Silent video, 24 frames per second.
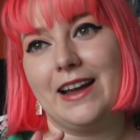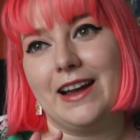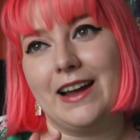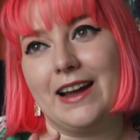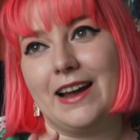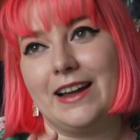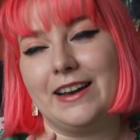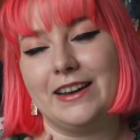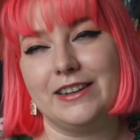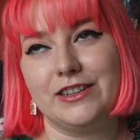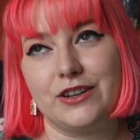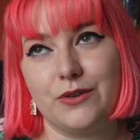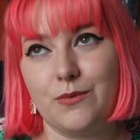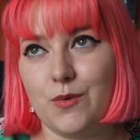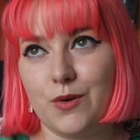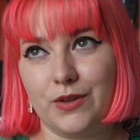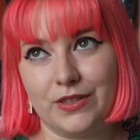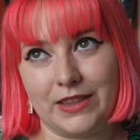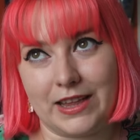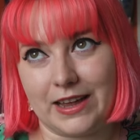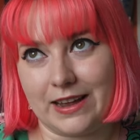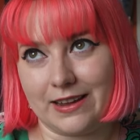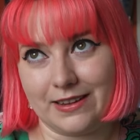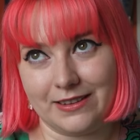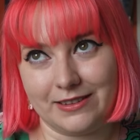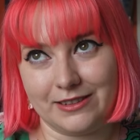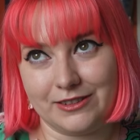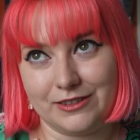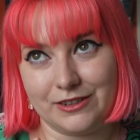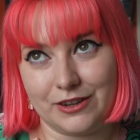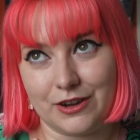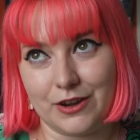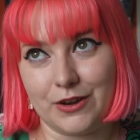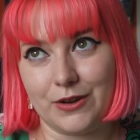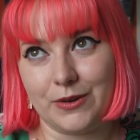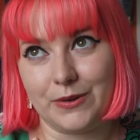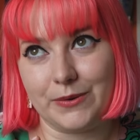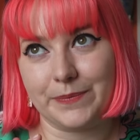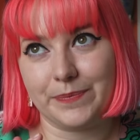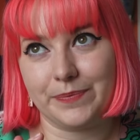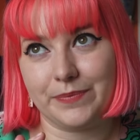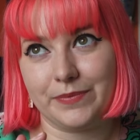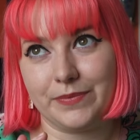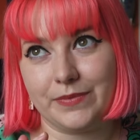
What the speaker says: and I don't want that. So